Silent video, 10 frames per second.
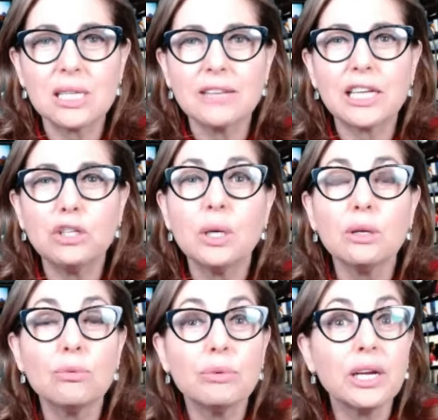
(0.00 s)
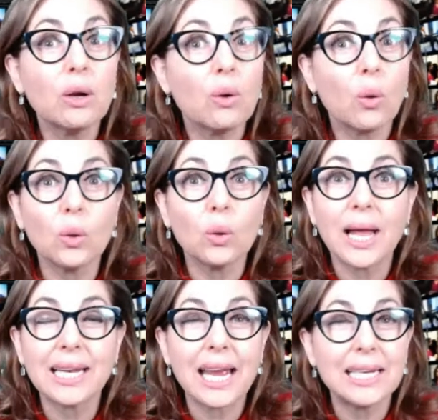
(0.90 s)
that you can recall
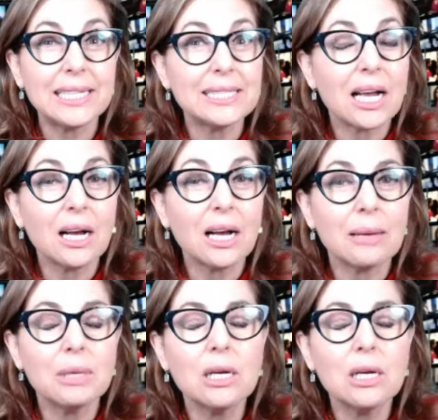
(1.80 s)
at any time.